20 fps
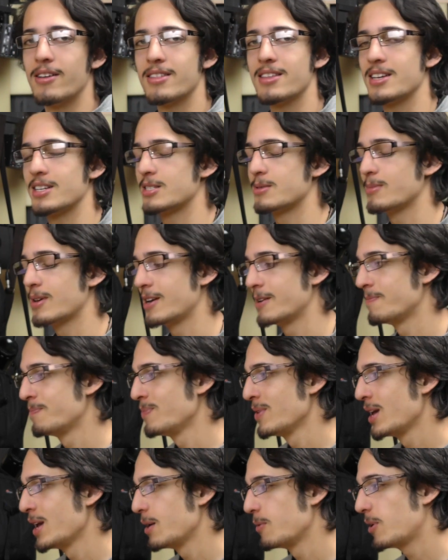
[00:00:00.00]
Thanks man.
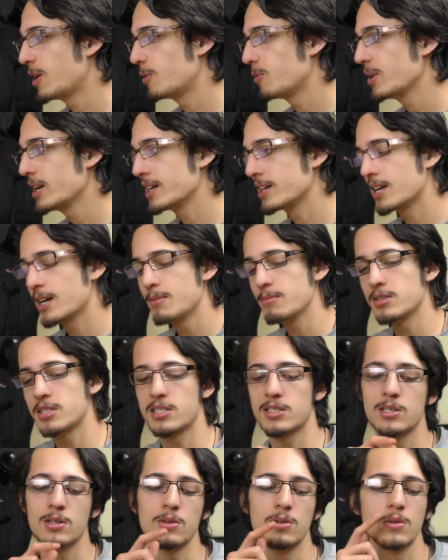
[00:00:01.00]
Well, when it
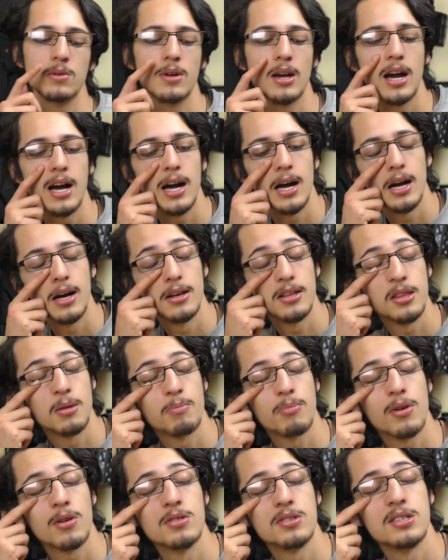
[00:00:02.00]
comes to the
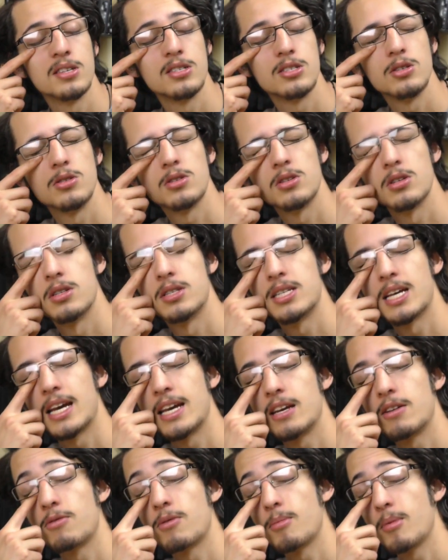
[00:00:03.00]
process you should
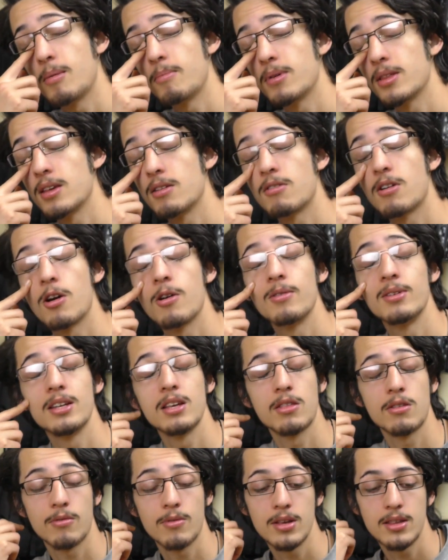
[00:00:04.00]
take, remember there are only
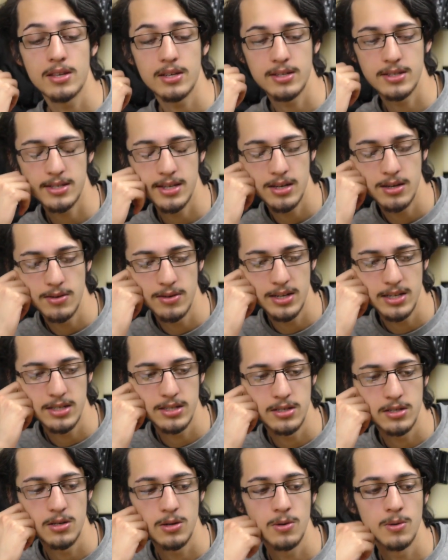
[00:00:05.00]
3 things that you need
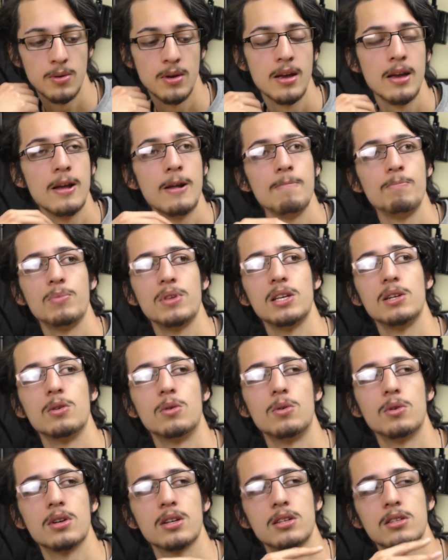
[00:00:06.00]
to do in
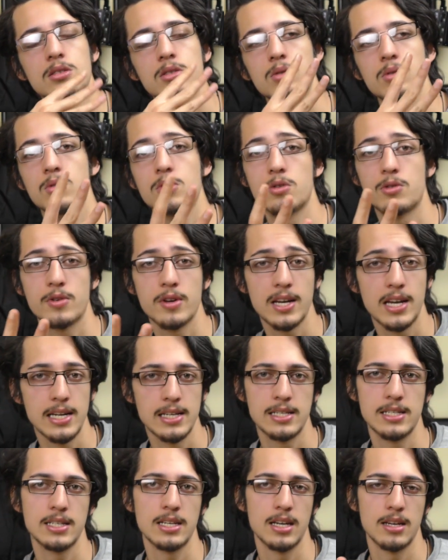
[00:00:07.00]
order to
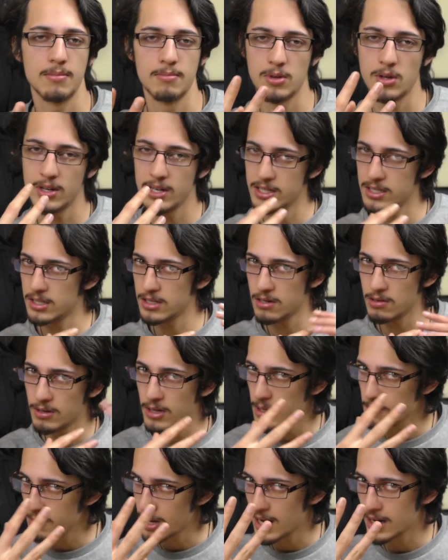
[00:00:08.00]
create a game. Not
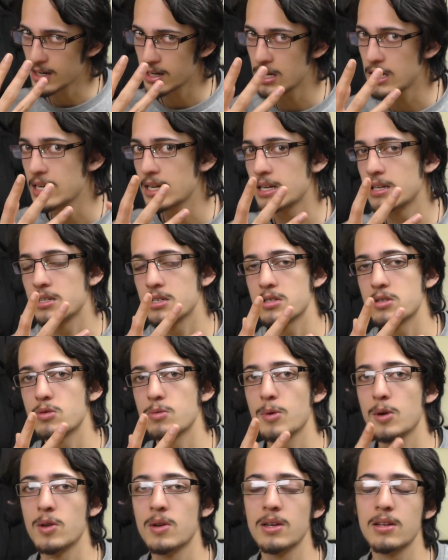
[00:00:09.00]
necessarily market and
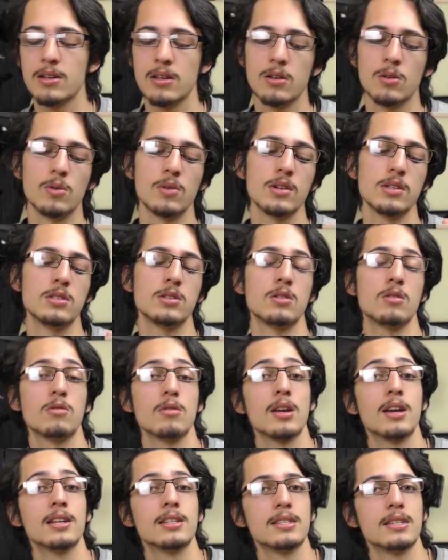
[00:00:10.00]
distribute it. In order to
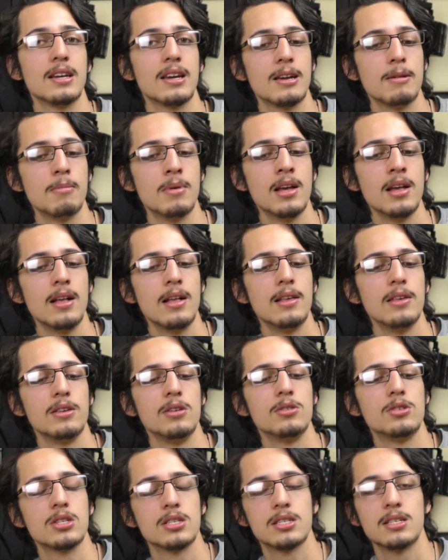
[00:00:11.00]
create a game,
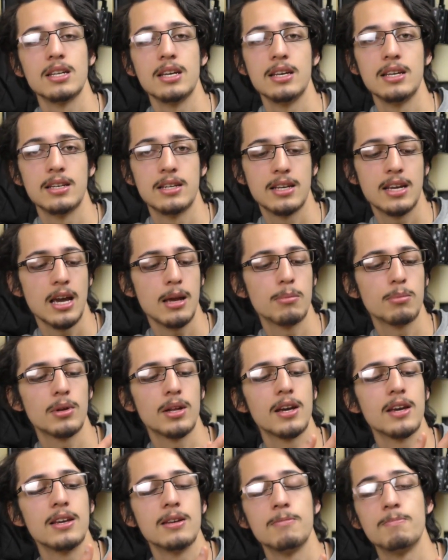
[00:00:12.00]
you just need
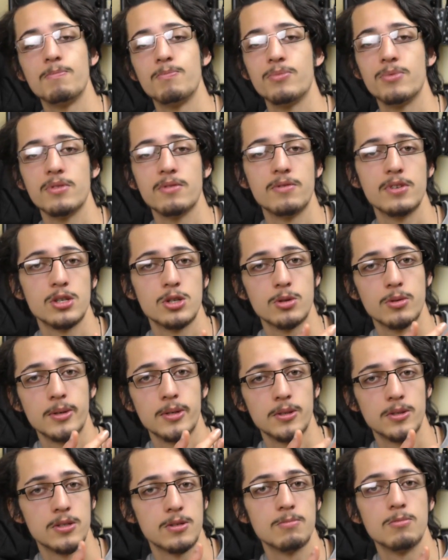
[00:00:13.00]
gameplay,
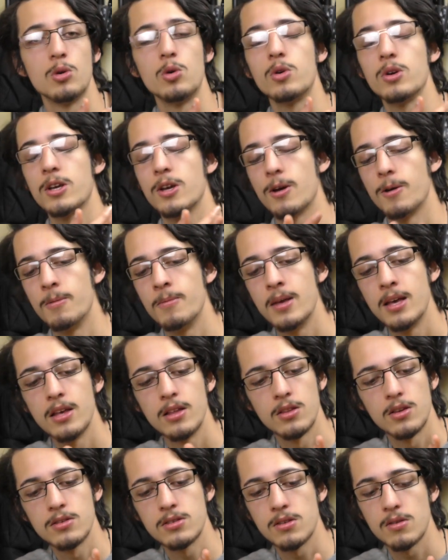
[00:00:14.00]
visuals, audio.
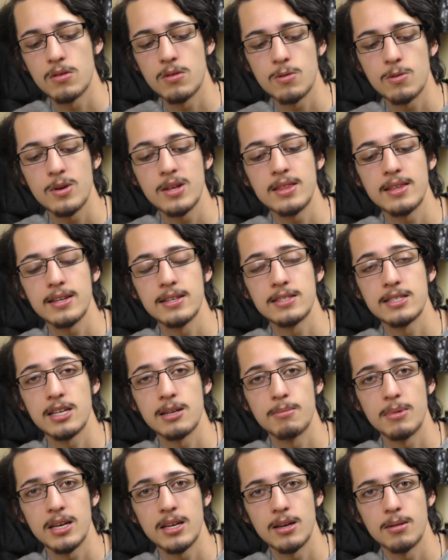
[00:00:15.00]
Those are the 3 things
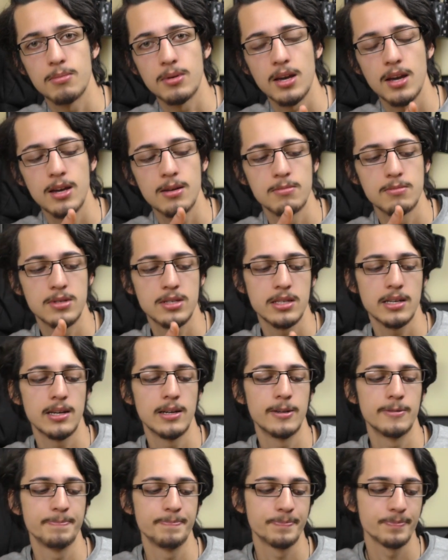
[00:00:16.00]
that make up games
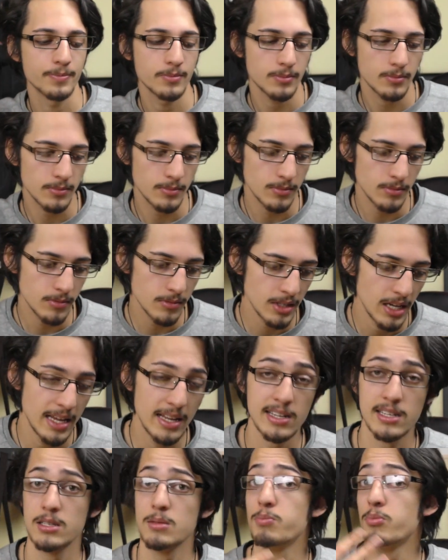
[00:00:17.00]

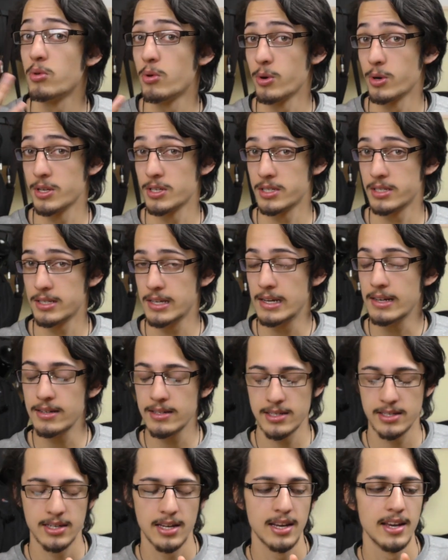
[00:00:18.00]
in its broadest
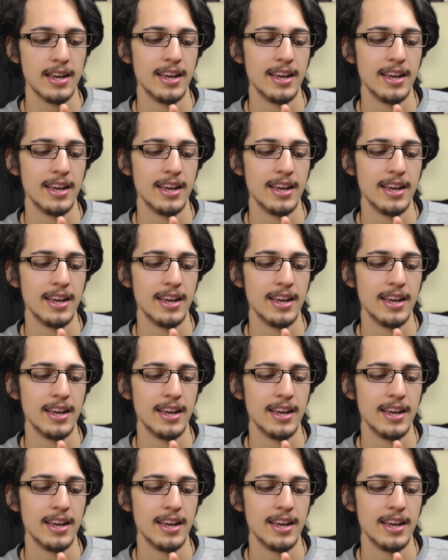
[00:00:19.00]
sense.